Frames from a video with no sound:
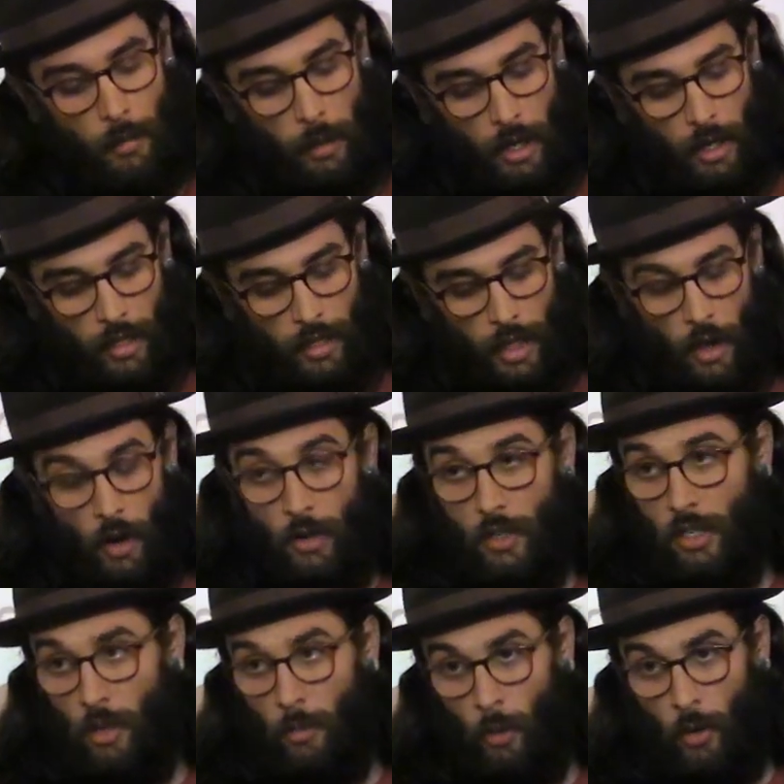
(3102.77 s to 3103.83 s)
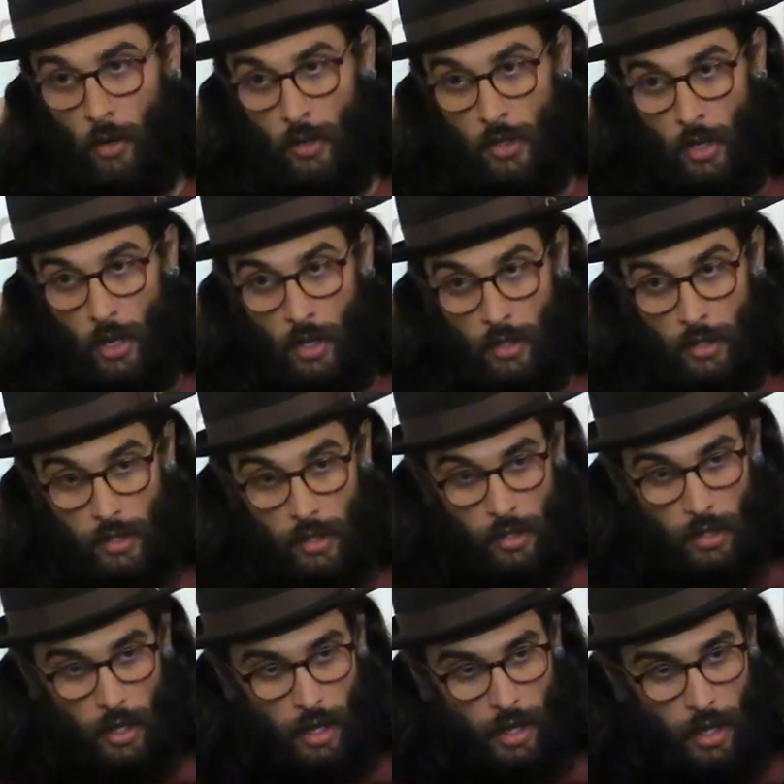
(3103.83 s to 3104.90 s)
but they are ceremonial
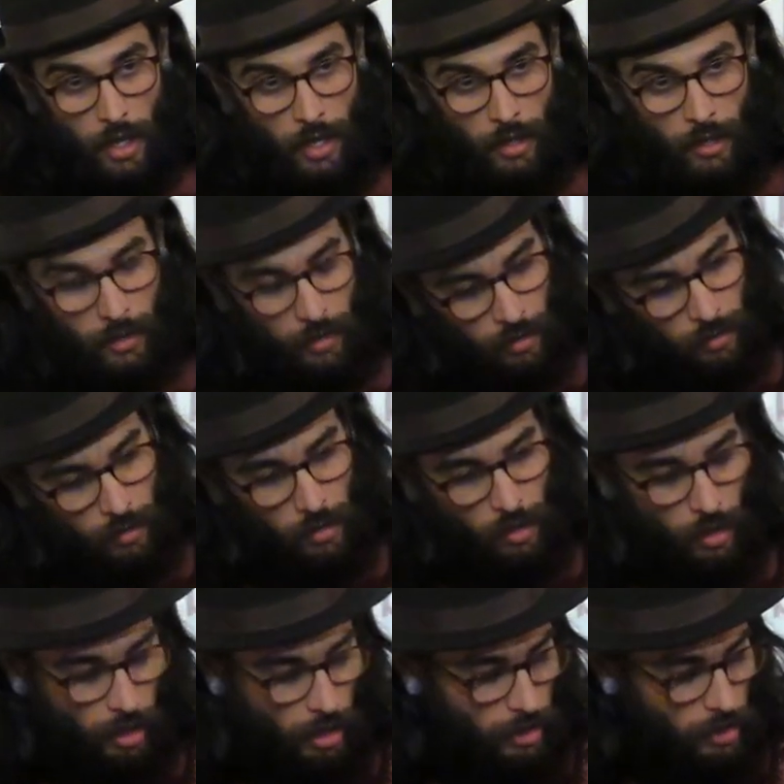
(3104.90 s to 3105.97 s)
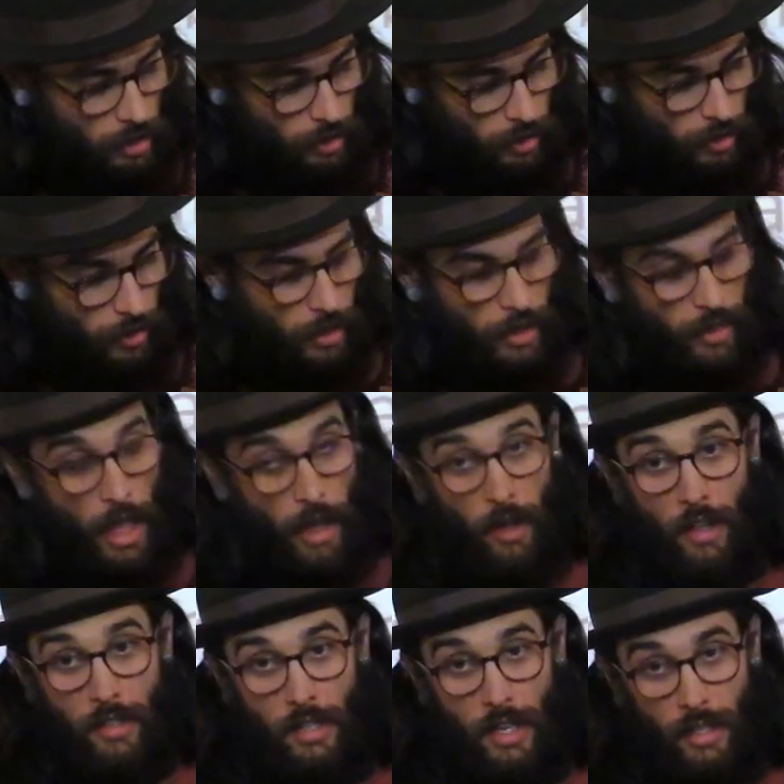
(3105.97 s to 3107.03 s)
songs, and so I guess in that
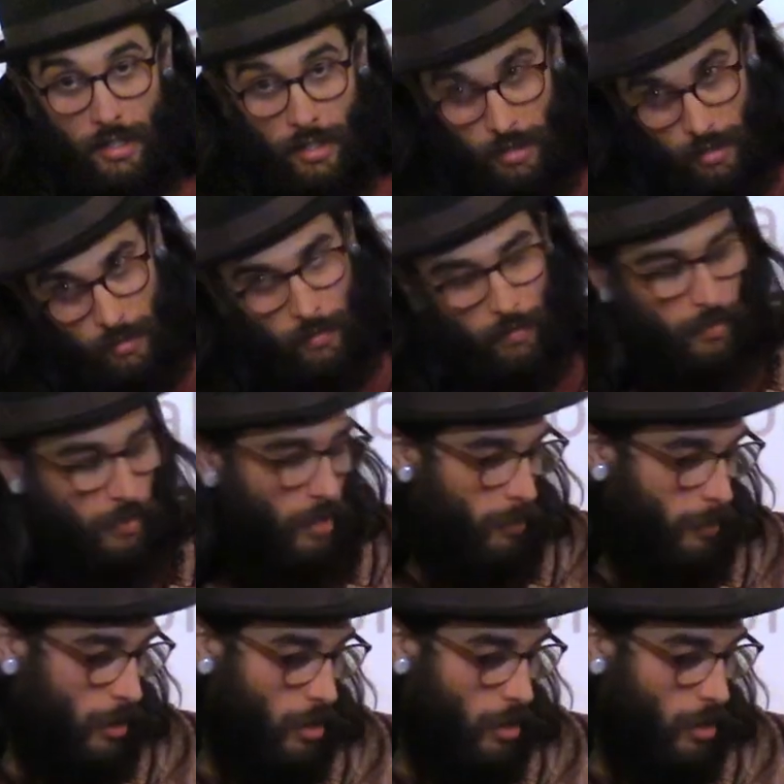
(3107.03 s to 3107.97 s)
context, I'll